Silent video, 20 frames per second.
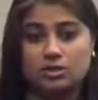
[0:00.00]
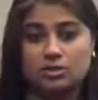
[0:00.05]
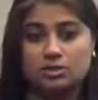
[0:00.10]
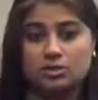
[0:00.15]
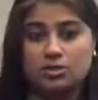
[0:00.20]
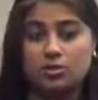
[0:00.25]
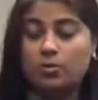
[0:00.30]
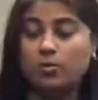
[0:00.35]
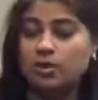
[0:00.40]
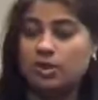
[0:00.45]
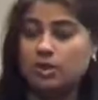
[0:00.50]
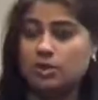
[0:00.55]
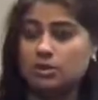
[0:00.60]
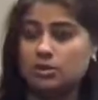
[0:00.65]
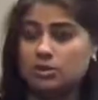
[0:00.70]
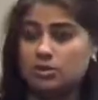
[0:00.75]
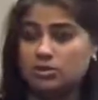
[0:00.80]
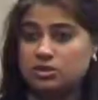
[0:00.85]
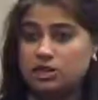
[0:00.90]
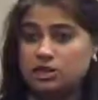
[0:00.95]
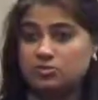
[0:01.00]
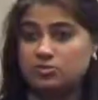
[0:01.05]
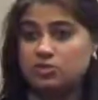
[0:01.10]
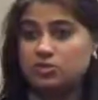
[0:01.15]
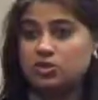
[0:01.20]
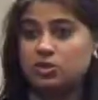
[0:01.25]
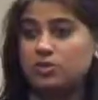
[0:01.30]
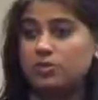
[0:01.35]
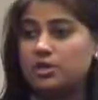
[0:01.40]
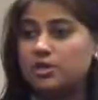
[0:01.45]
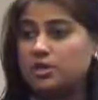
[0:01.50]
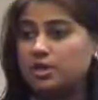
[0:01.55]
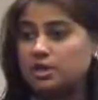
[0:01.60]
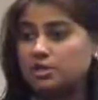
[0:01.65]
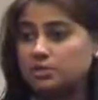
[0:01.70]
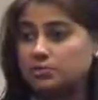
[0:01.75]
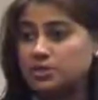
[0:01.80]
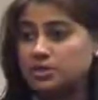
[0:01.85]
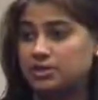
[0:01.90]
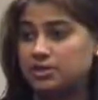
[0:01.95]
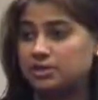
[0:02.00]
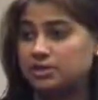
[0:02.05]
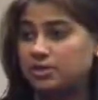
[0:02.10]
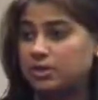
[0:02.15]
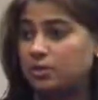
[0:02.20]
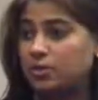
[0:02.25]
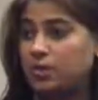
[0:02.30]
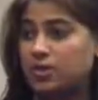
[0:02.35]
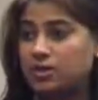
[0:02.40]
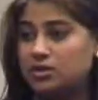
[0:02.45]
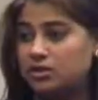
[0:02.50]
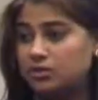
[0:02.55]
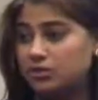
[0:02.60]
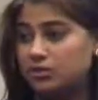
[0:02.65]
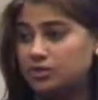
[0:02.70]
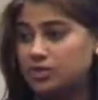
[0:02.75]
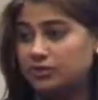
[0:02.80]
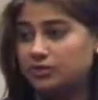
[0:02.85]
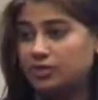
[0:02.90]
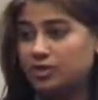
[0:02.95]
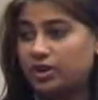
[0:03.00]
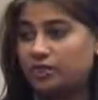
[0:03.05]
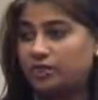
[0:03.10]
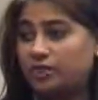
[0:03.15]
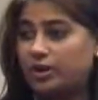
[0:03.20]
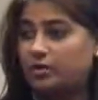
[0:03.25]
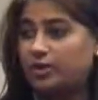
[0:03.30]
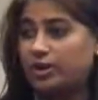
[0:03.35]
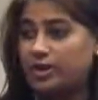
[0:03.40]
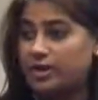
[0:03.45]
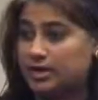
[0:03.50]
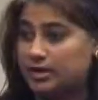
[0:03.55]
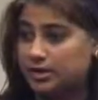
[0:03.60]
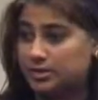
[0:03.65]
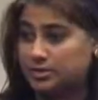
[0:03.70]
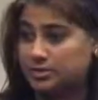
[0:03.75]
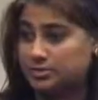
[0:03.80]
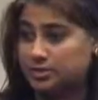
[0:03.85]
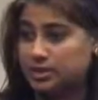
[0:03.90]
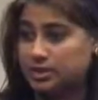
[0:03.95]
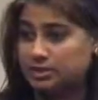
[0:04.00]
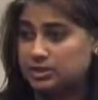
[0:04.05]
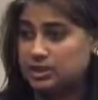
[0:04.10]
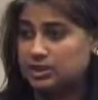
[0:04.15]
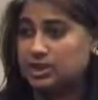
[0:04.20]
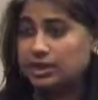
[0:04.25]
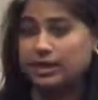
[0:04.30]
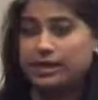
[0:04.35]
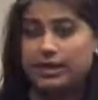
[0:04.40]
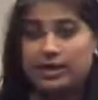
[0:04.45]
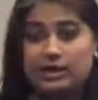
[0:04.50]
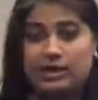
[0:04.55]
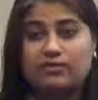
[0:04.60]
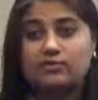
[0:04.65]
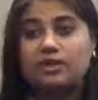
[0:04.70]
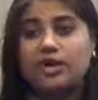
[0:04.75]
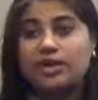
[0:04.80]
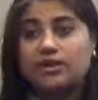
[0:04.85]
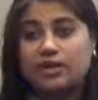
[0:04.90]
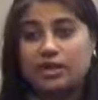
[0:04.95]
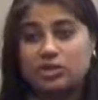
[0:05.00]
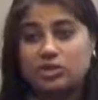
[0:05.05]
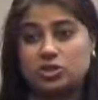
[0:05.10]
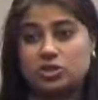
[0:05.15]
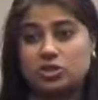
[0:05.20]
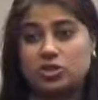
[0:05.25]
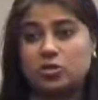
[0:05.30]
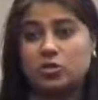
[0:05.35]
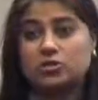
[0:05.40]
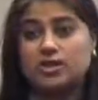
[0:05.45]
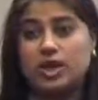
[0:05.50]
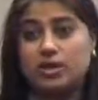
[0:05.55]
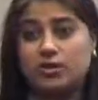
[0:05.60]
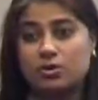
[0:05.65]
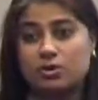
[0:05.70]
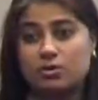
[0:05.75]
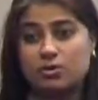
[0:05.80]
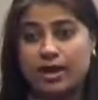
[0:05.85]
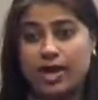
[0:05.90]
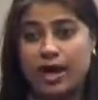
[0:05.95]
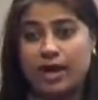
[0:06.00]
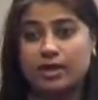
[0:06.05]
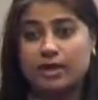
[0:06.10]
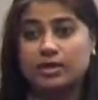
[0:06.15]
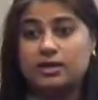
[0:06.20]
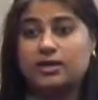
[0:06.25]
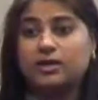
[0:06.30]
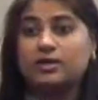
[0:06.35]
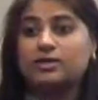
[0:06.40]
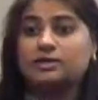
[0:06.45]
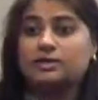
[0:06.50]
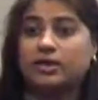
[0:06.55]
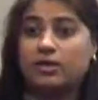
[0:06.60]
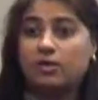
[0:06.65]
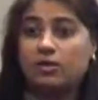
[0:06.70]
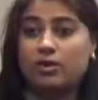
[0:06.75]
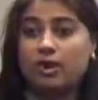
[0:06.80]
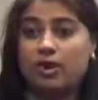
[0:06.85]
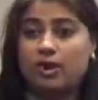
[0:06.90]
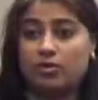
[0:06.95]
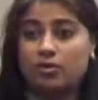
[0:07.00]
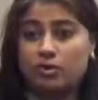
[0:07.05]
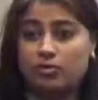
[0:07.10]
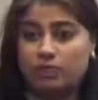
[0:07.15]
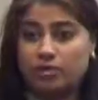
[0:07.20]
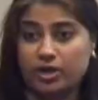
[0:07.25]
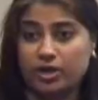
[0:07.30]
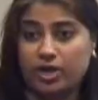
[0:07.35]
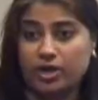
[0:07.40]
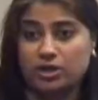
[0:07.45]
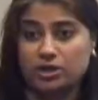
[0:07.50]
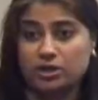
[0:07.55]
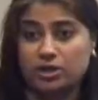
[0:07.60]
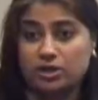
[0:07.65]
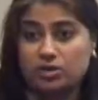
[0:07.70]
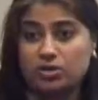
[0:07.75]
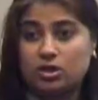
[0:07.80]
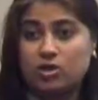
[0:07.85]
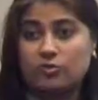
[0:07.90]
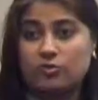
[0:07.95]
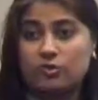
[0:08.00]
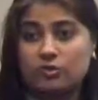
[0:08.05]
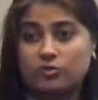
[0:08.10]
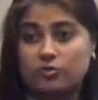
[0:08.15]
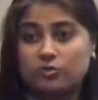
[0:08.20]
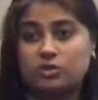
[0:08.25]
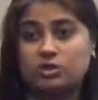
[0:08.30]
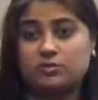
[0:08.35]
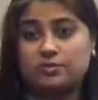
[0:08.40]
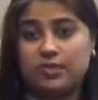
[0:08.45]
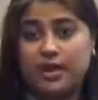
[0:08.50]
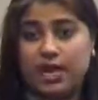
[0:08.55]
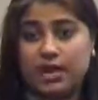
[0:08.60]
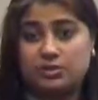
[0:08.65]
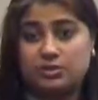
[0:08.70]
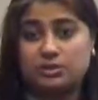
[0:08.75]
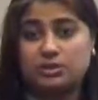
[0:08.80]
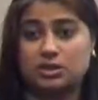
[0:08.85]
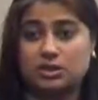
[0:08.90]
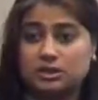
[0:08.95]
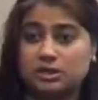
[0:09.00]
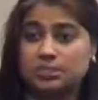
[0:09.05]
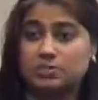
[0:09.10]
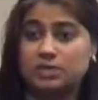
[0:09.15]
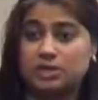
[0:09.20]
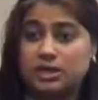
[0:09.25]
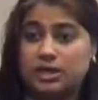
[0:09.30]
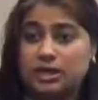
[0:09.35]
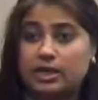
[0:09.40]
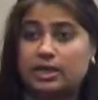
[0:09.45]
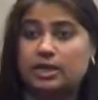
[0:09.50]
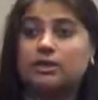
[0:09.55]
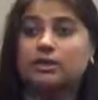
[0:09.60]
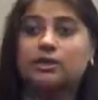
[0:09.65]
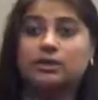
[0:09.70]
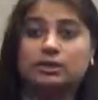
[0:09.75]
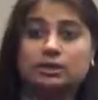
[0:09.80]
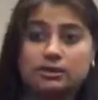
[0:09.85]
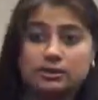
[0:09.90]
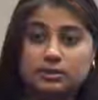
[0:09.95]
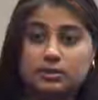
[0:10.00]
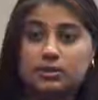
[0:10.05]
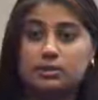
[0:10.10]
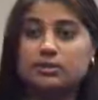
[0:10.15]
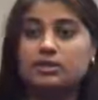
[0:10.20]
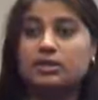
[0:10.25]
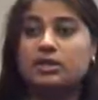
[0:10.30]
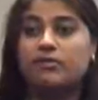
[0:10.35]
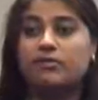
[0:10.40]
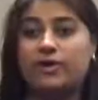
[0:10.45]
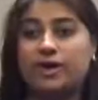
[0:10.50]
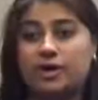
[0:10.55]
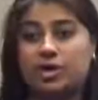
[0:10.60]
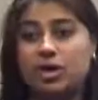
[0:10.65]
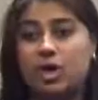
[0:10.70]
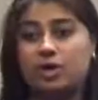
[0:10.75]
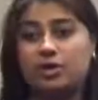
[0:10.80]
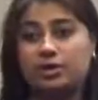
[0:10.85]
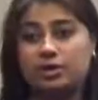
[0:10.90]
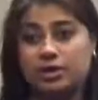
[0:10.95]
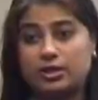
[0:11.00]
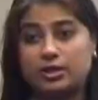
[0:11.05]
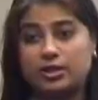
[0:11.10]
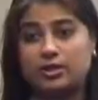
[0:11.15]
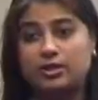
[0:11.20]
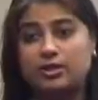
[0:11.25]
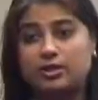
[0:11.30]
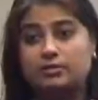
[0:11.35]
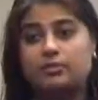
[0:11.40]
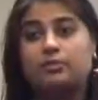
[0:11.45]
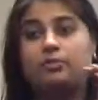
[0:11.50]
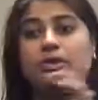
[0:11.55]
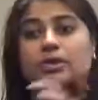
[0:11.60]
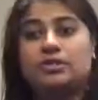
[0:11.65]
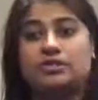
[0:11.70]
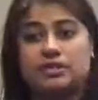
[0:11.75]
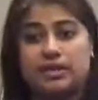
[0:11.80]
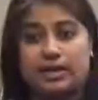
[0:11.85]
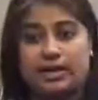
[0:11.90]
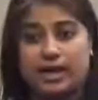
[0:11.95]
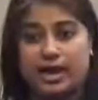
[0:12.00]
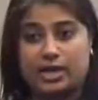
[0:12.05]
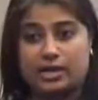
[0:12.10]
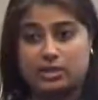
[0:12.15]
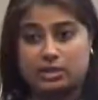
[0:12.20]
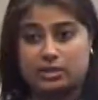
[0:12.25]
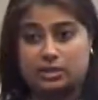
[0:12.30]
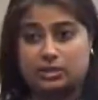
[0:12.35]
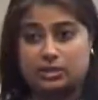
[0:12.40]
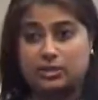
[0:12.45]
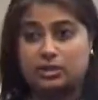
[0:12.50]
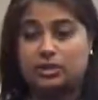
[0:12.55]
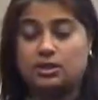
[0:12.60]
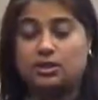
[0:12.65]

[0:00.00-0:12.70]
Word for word: so many associates for so many customers, let's say one associate for every 20 customers, and if that ratio goes out of whack, they will get a notification into their workforce management system saying, this event got triggered, please take action.